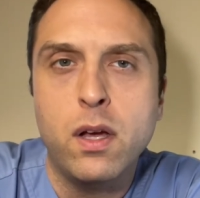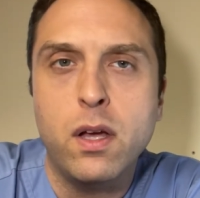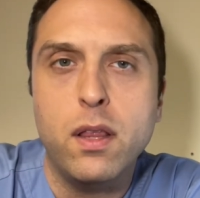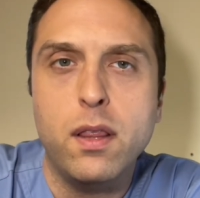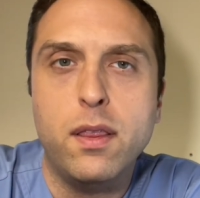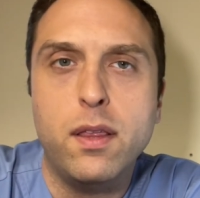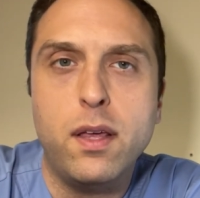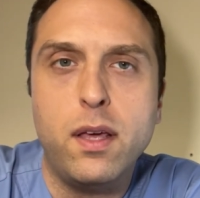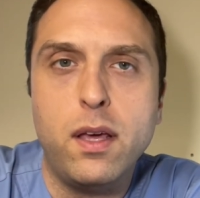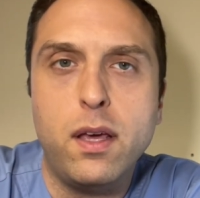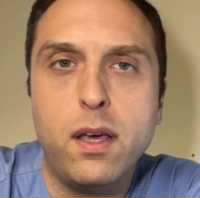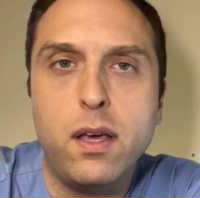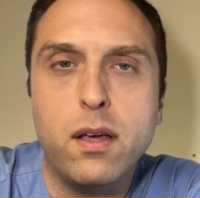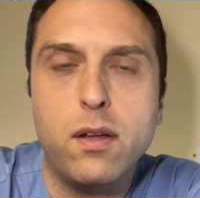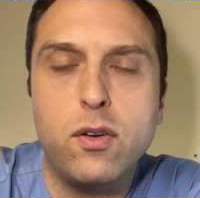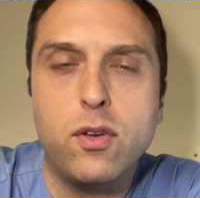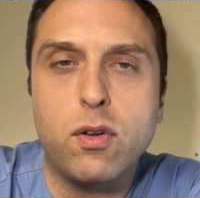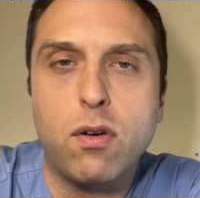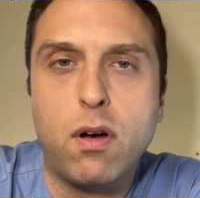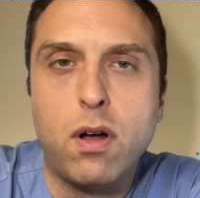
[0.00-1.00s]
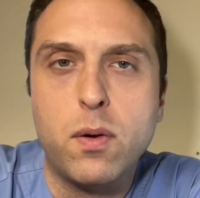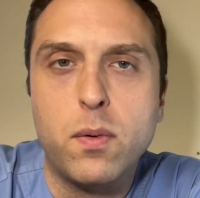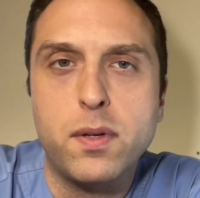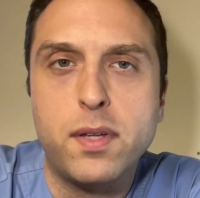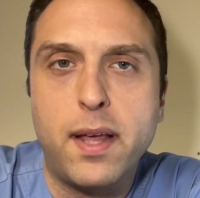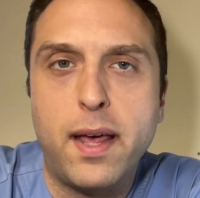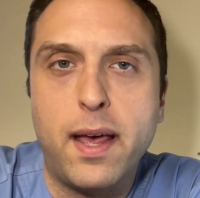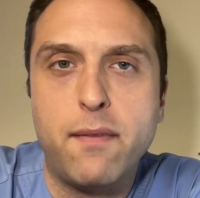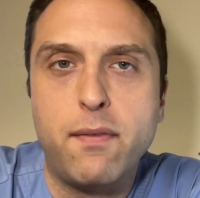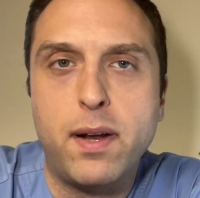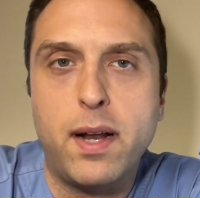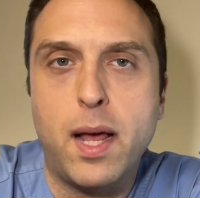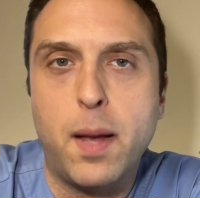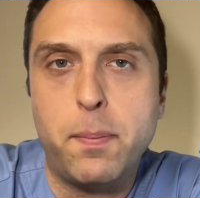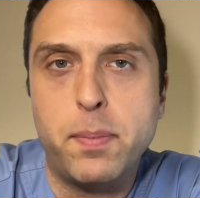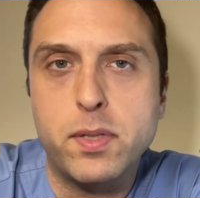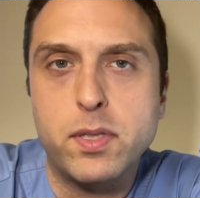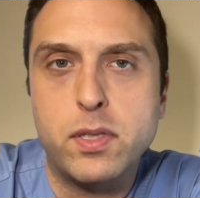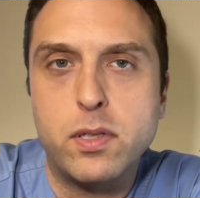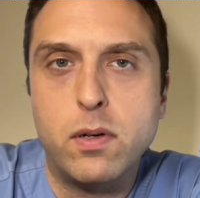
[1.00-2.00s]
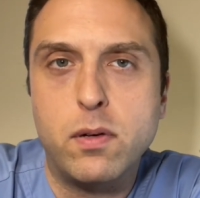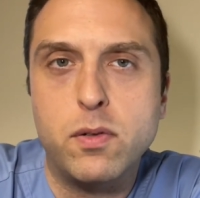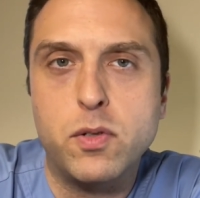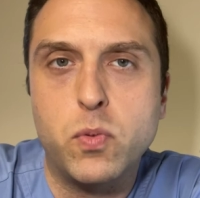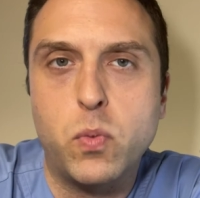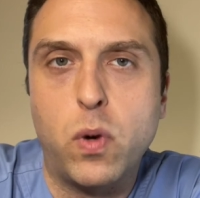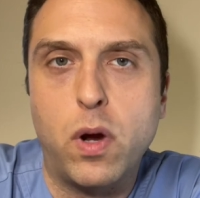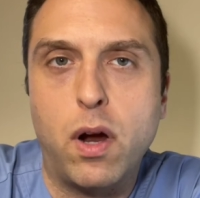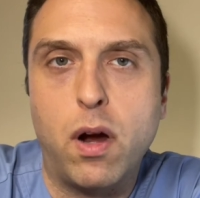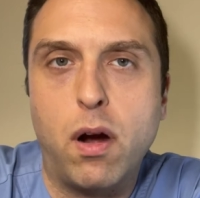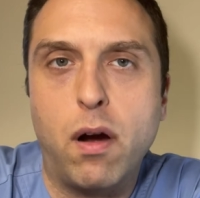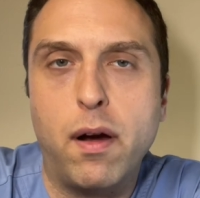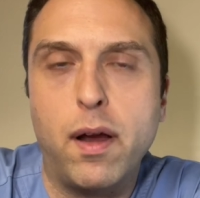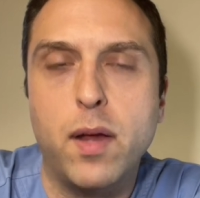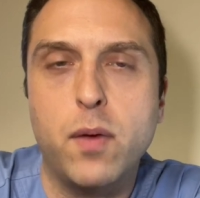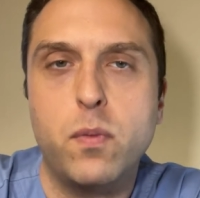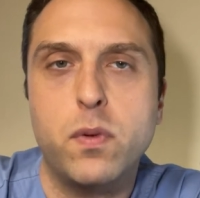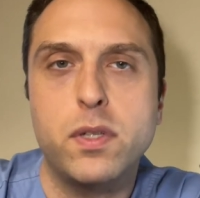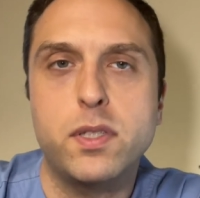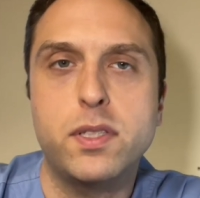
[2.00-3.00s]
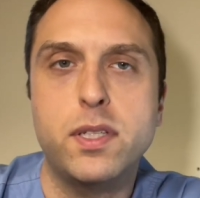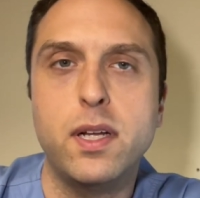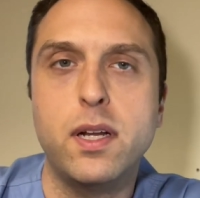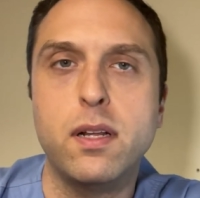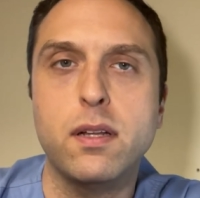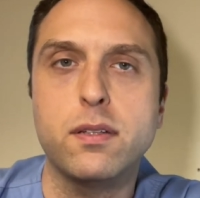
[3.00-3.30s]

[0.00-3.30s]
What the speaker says: The dog was having episodes where it would sit in a